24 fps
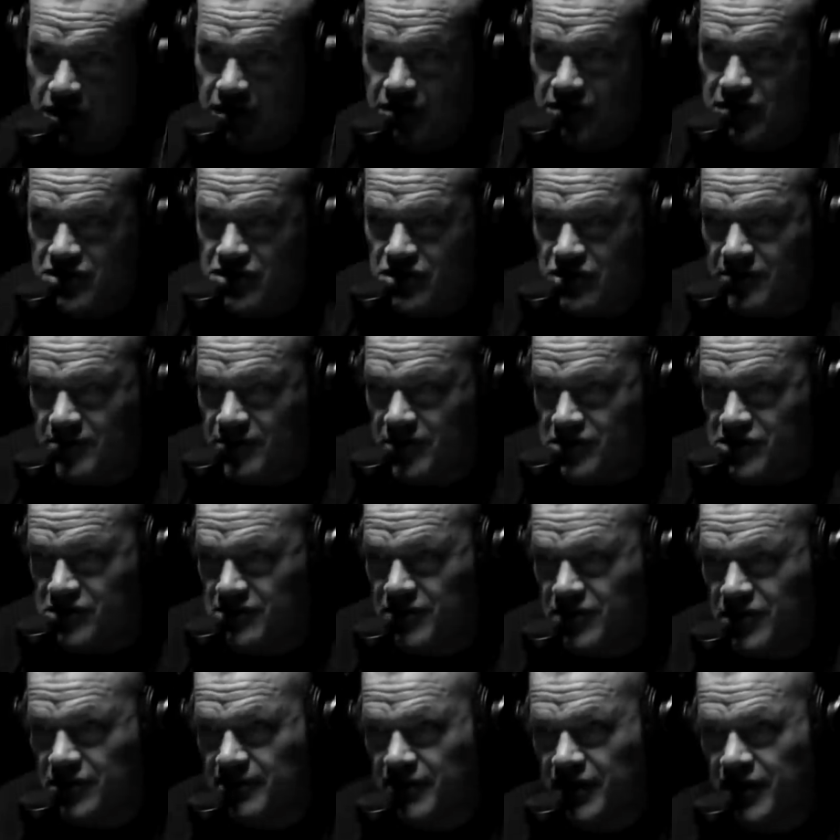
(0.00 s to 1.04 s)
He should have put
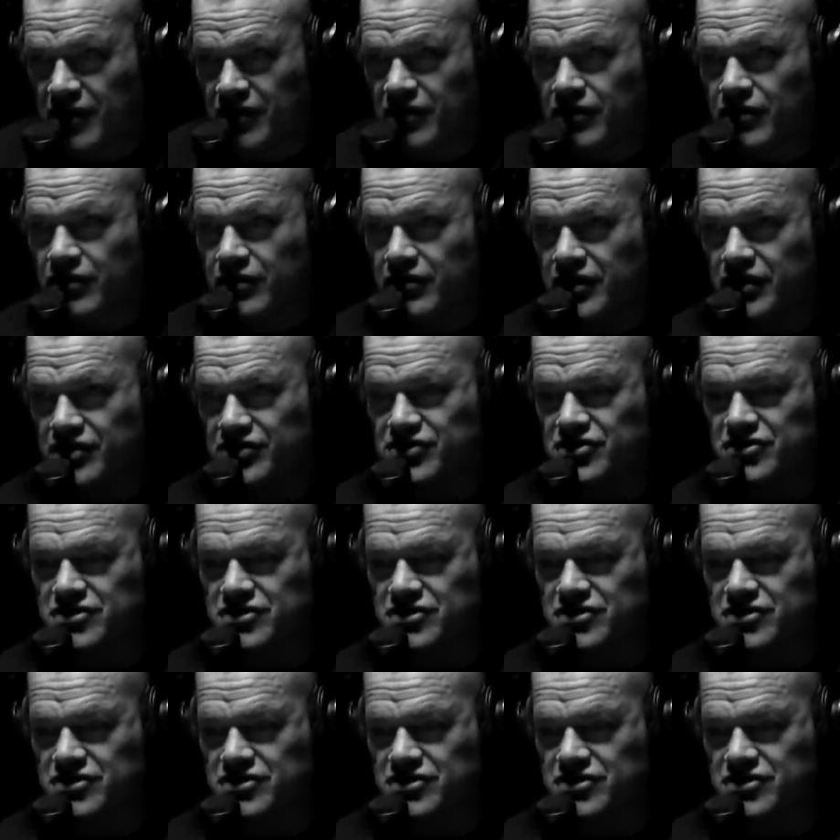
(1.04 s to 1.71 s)
some in the mail. It yeah.